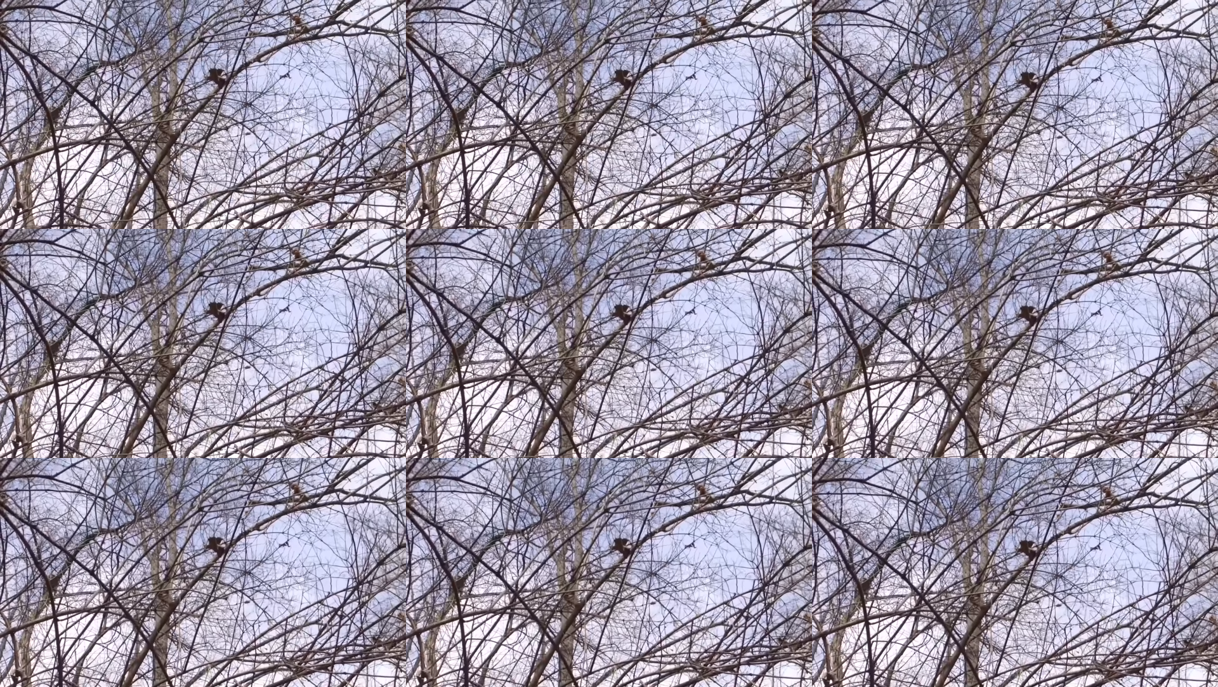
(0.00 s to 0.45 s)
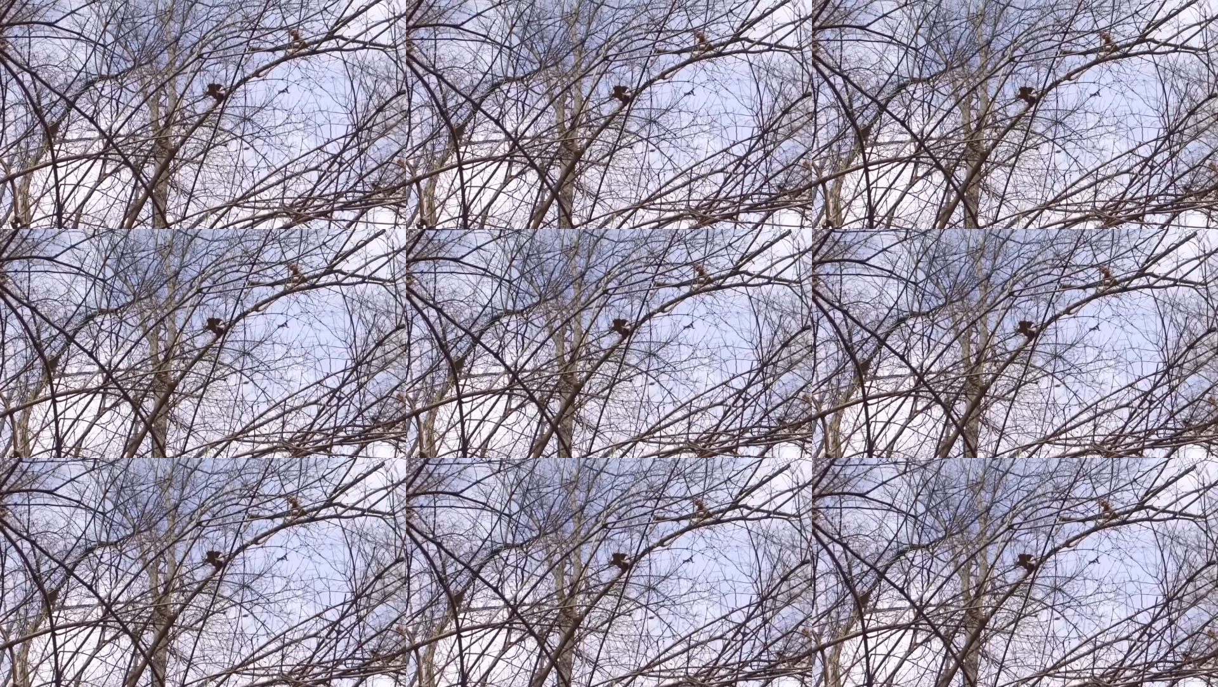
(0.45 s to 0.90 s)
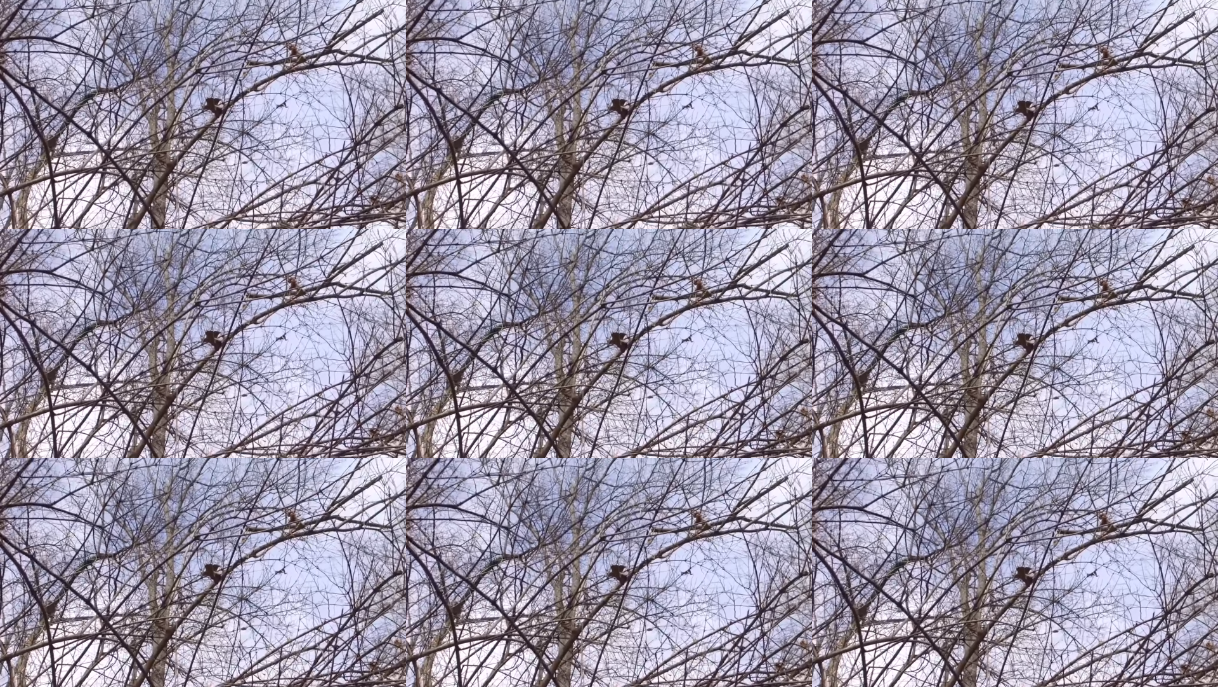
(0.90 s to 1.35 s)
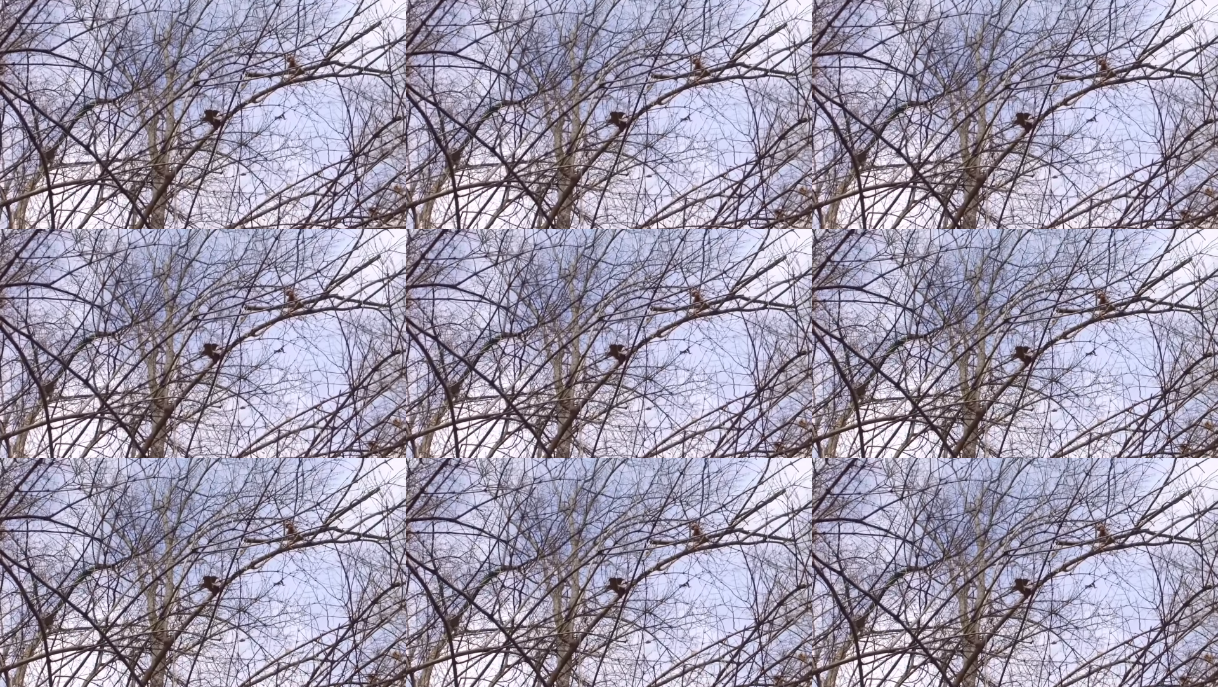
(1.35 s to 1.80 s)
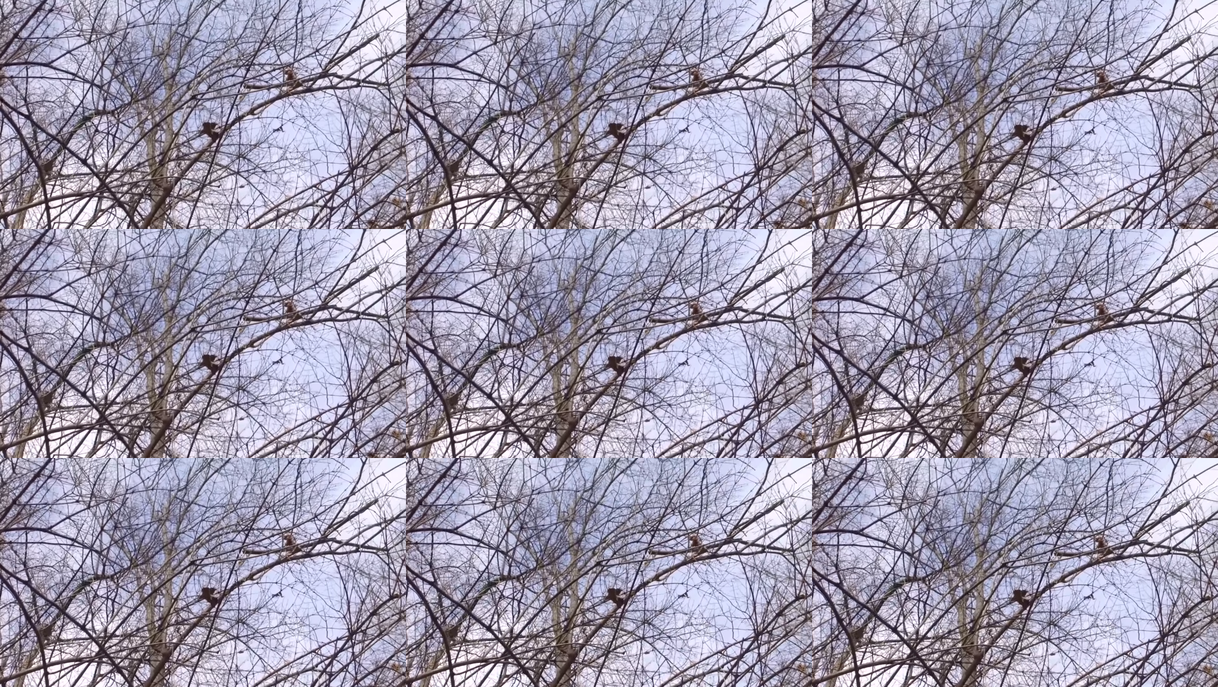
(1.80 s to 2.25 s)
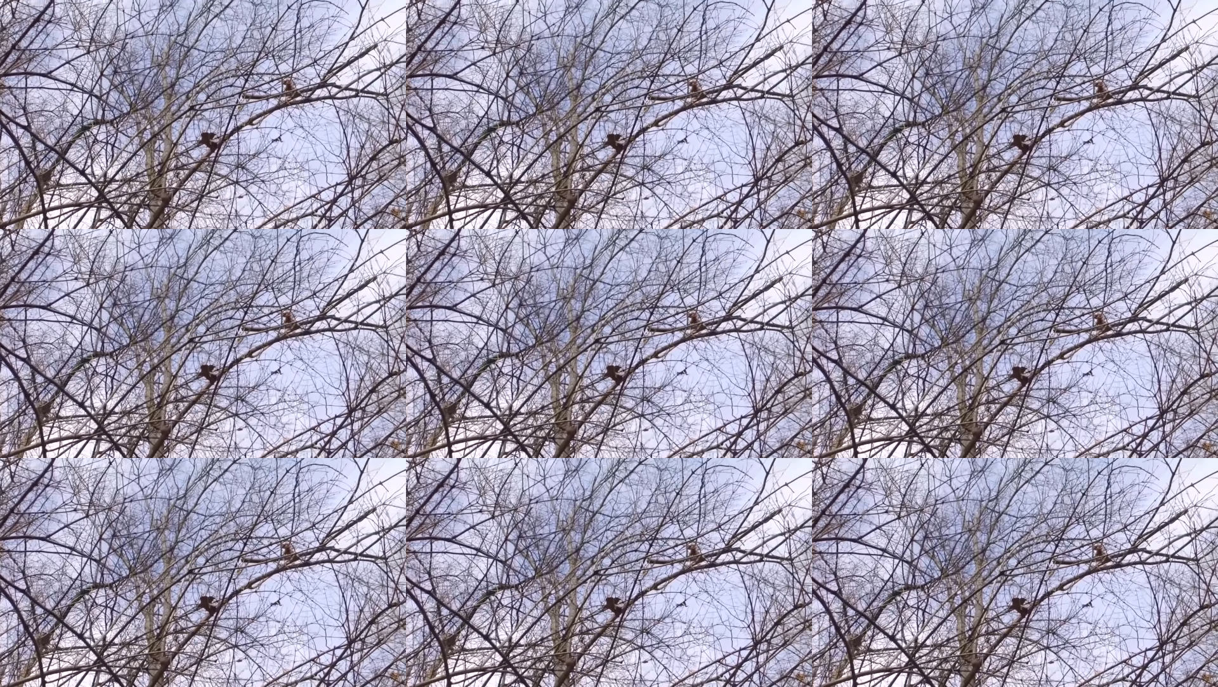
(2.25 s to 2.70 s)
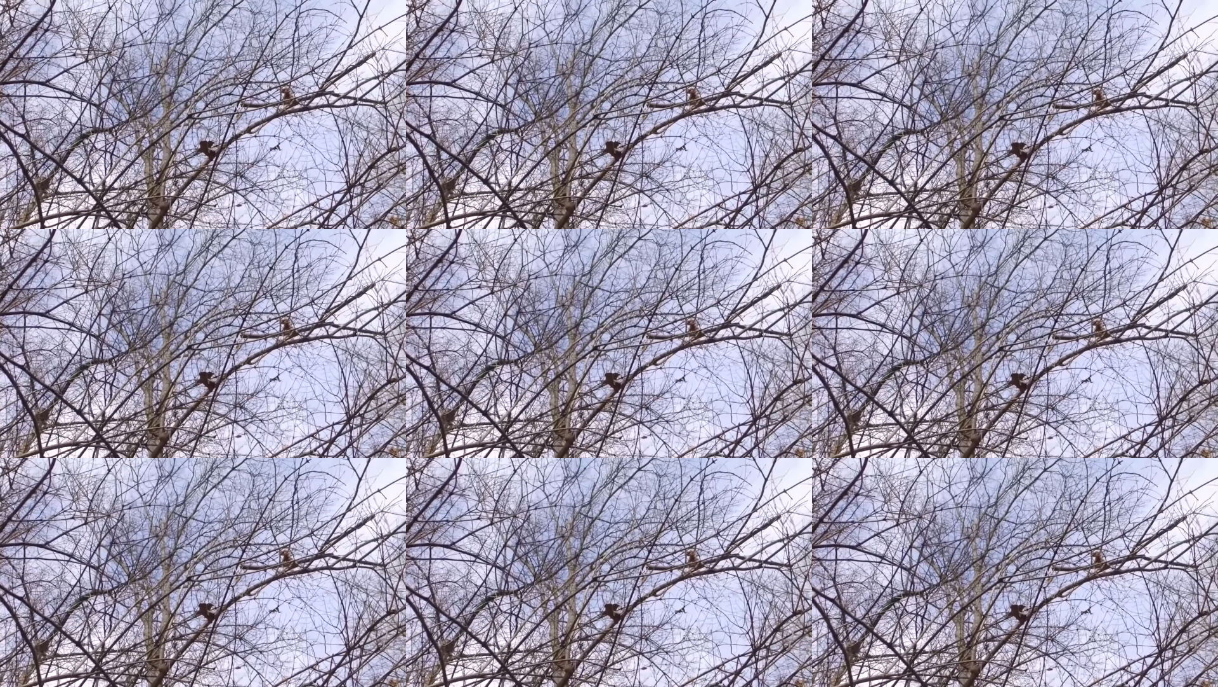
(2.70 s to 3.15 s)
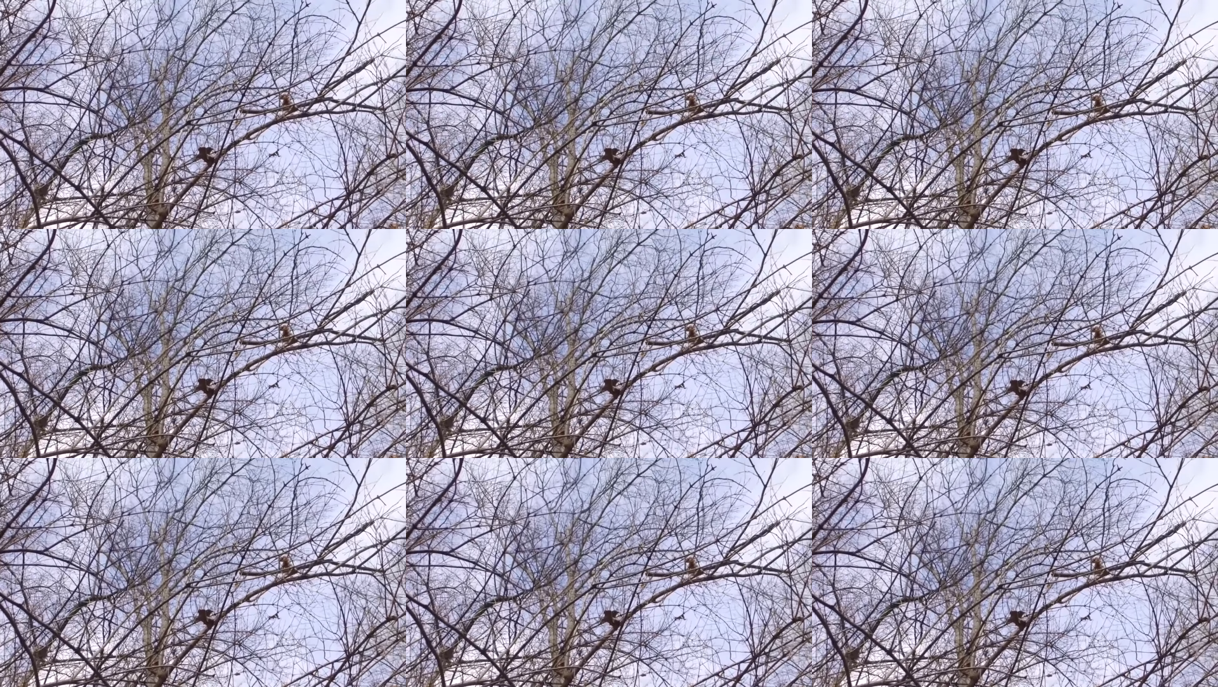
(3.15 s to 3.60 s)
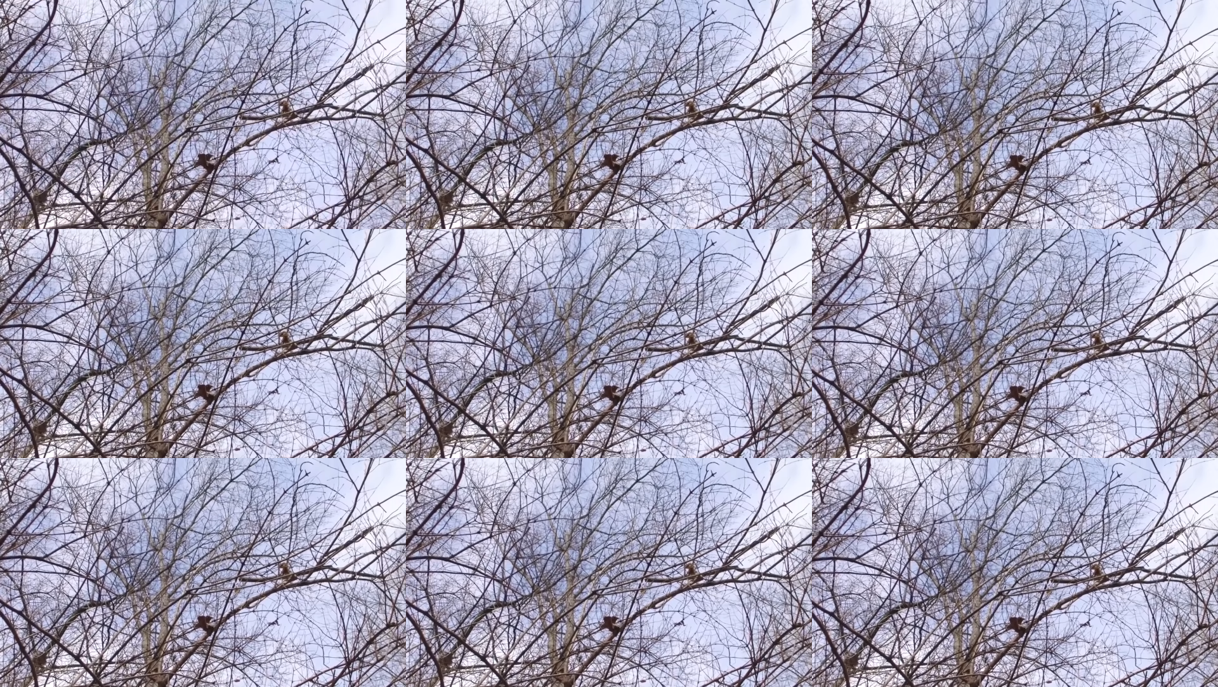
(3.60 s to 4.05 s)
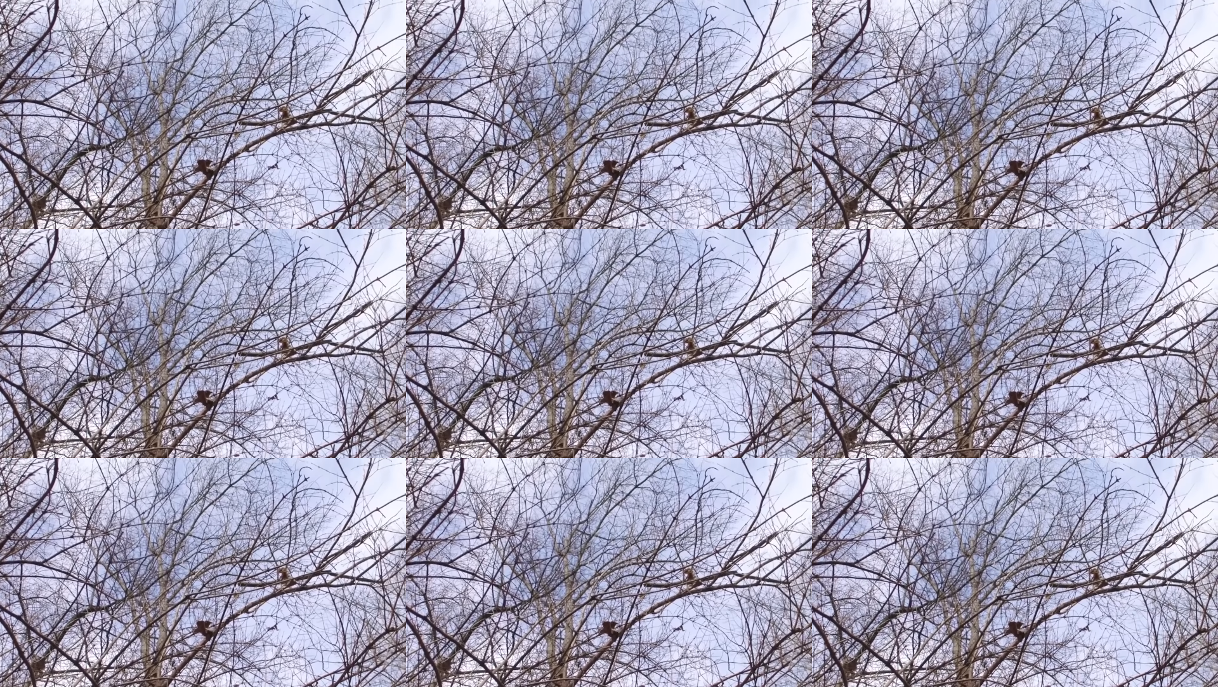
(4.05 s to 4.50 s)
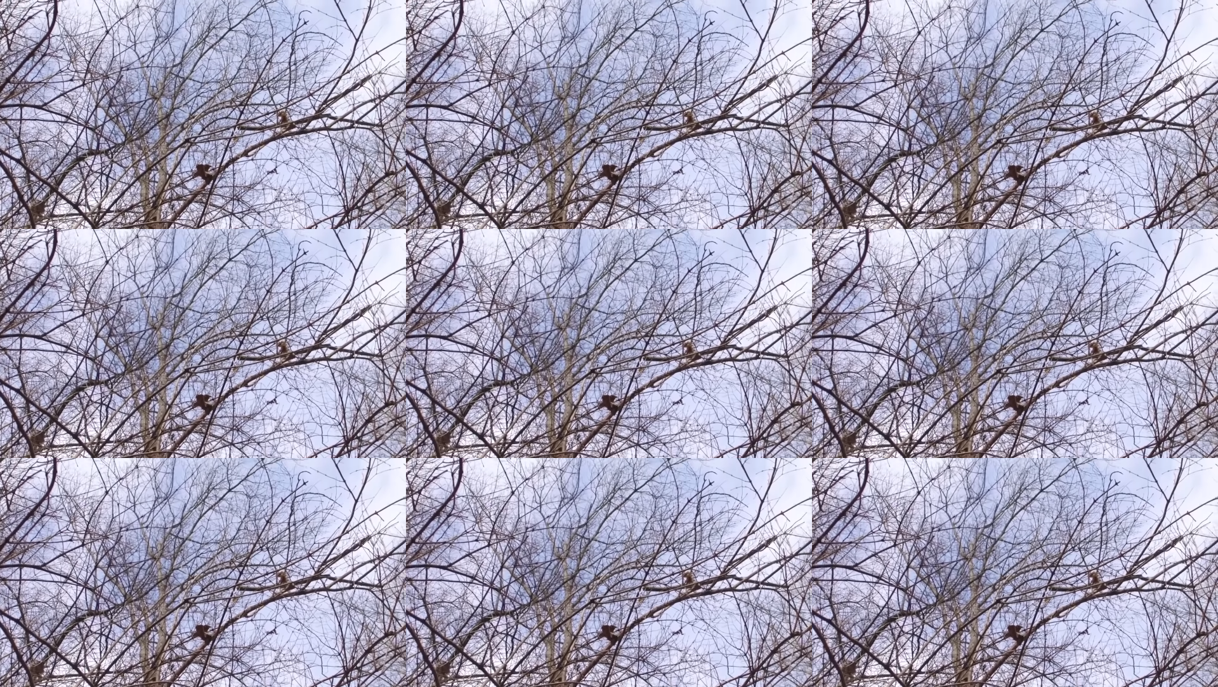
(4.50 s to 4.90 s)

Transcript: [unreadable: no face in view]